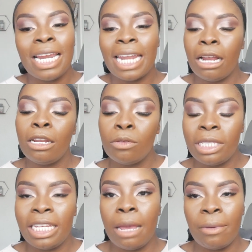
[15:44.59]
Now, a little
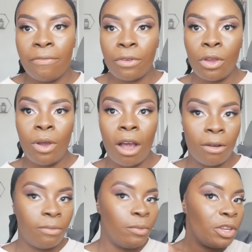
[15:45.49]
tip, if you
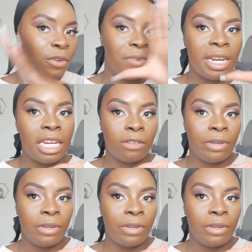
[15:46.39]
are, when you finish,